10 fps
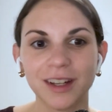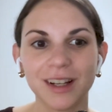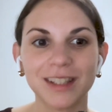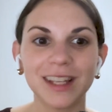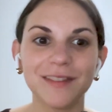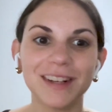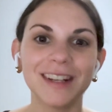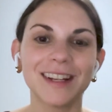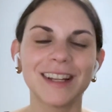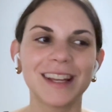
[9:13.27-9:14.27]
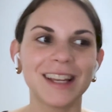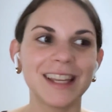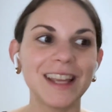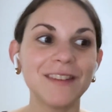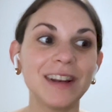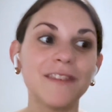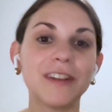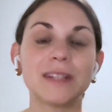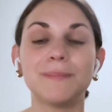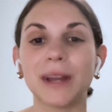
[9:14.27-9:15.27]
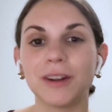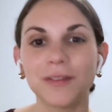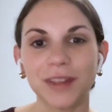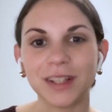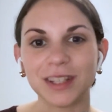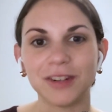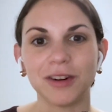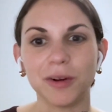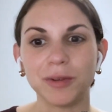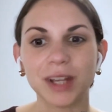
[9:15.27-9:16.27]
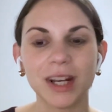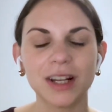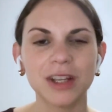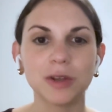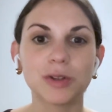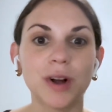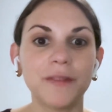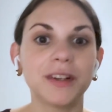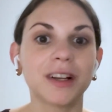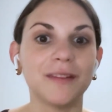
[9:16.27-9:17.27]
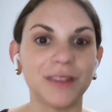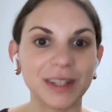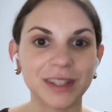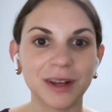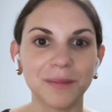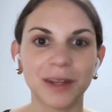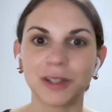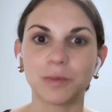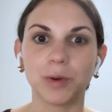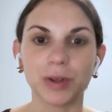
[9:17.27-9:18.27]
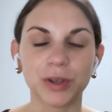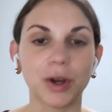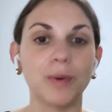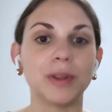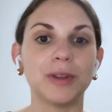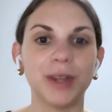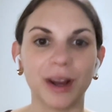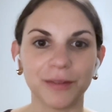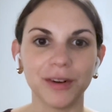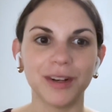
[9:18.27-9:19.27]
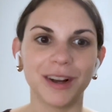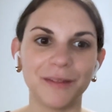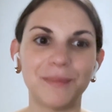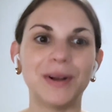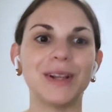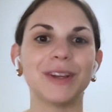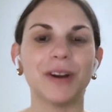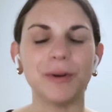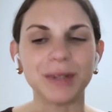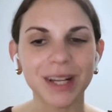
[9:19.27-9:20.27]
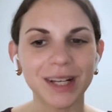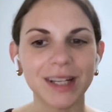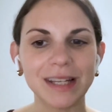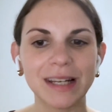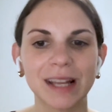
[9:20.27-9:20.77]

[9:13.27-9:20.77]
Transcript: Because even if it's better if they see your own data, you still have to convince them that it's worth going through the effort of putting their own data in.